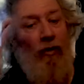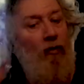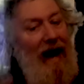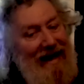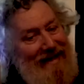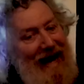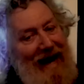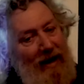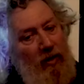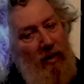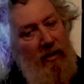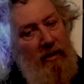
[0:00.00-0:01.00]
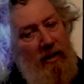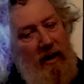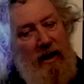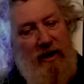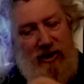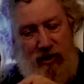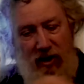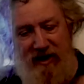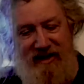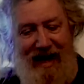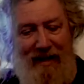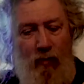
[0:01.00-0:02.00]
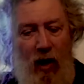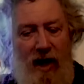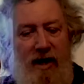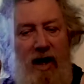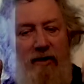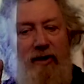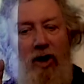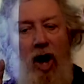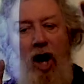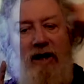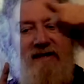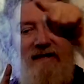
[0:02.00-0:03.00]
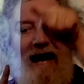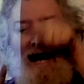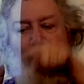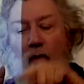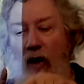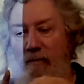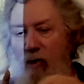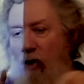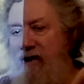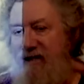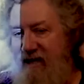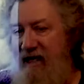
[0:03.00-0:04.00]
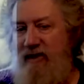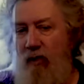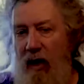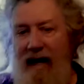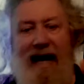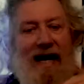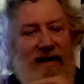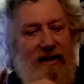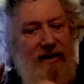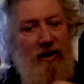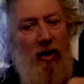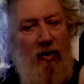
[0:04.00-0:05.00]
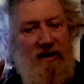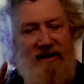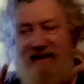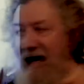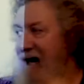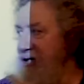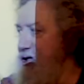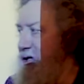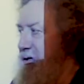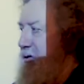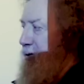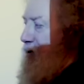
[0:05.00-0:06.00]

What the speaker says: a rectangle, short side 1, the long side, 1.618, the golden section,